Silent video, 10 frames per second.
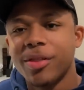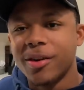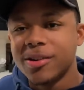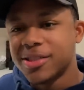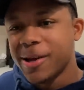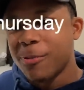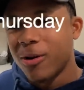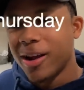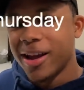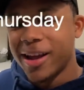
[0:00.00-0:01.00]
Thursday
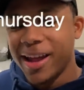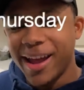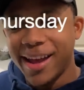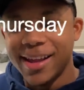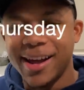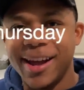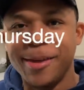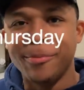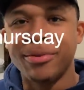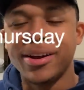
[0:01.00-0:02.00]
morning, and I
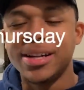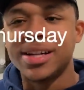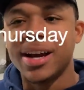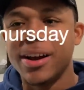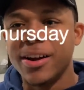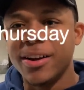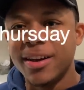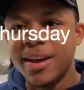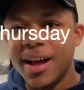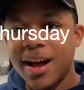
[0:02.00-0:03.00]
am pretty tired.
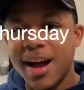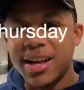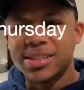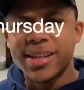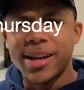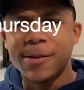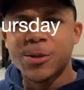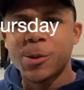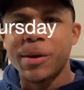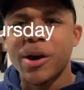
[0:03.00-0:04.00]
I stayed up
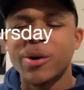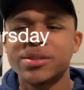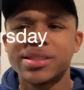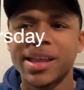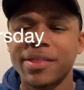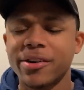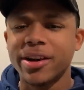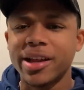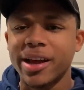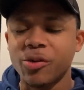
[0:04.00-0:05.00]
to about
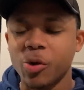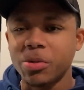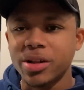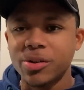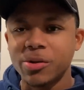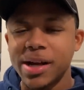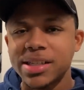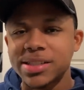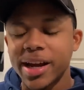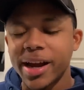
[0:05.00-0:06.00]
10:30 like I normally do
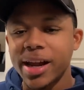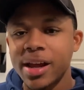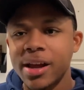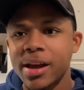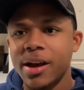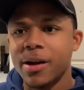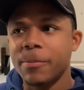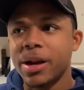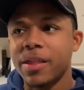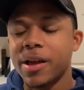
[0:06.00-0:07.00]
last night,
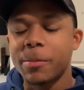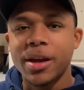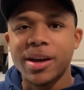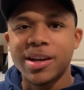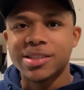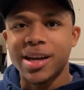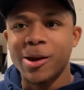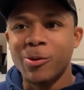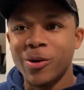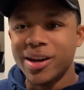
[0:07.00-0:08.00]
but I think because I
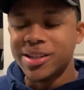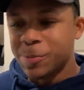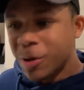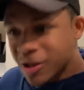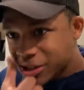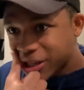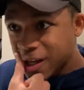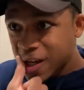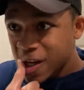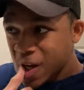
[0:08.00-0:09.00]
was
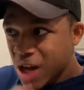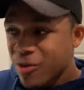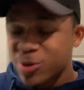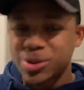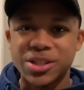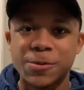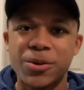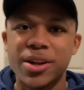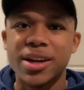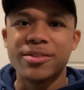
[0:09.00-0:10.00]
pushing for such a
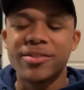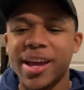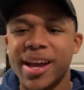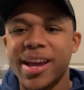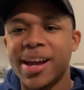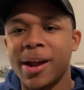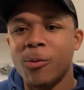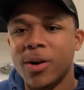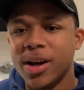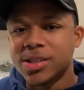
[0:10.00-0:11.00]
productive day, and I
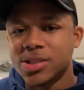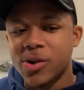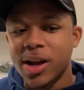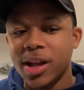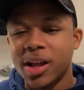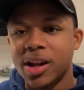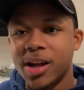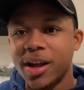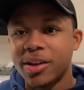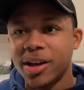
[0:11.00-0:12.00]
was trying to get a
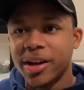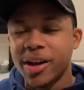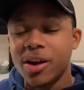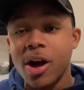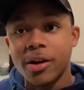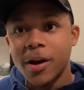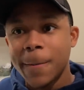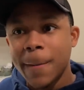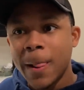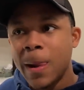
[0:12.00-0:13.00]
lot done and get caught
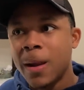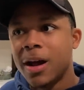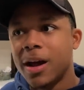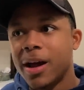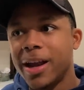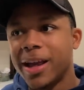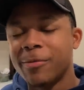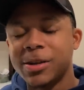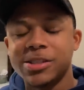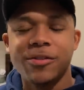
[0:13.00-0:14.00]
up. I didn't give
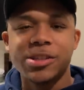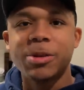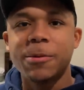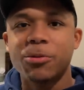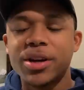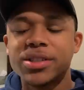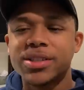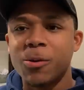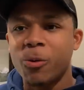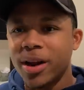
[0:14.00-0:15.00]
myself as many breaks as
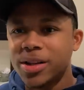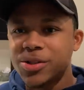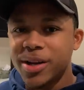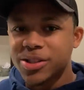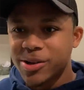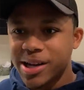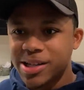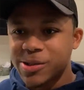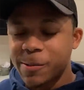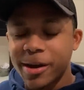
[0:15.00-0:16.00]
I wanted to yesterday,
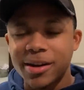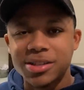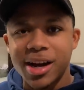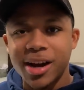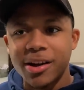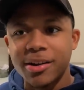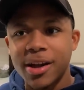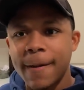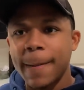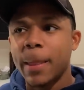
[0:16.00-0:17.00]
so I'm kind of tired.
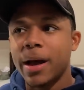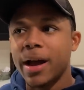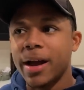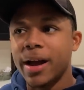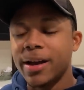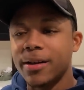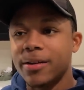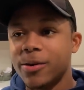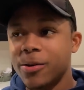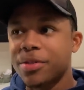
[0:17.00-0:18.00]
I
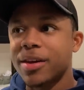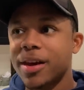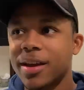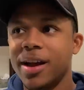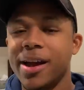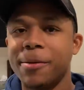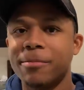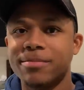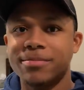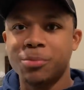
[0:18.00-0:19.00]
do think I
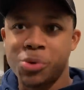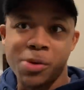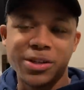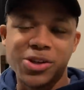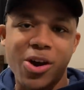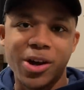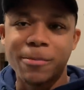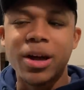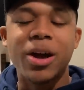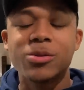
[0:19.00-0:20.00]
am pretty much caught
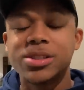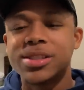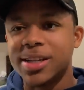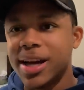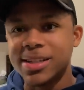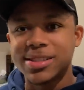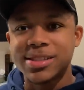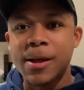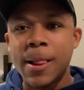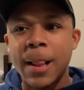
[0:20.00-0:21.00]
up now, which is nice,
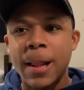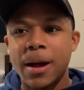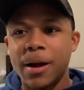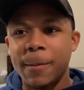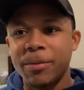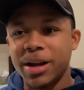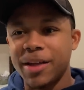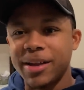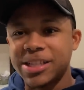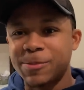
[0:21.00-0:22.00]
but
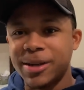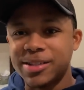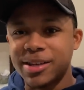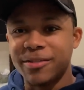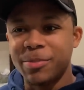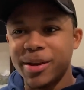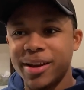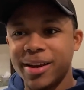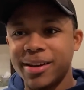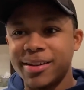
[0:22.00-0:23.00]
at the expense of
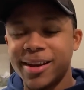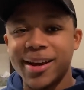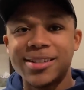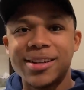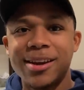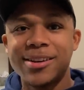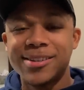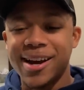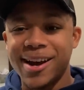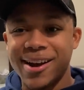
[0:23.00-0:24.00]
being dead
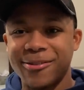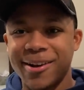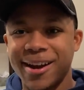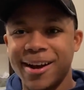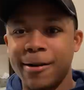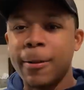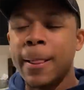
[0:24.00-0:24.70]
tired right now.